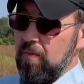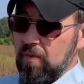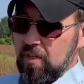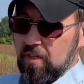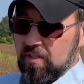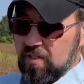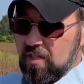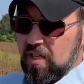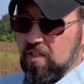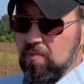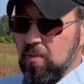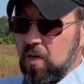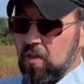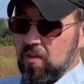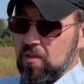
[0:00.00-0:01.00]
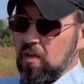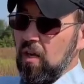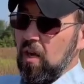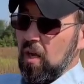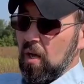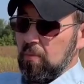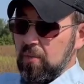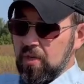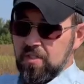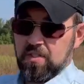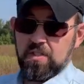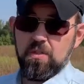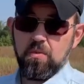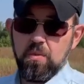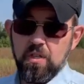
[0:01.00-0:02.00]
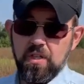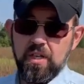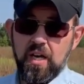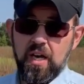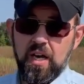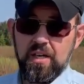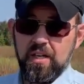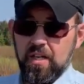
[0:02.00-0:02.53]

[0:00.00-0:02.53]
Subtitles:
It stays smaller, but it's still really hot.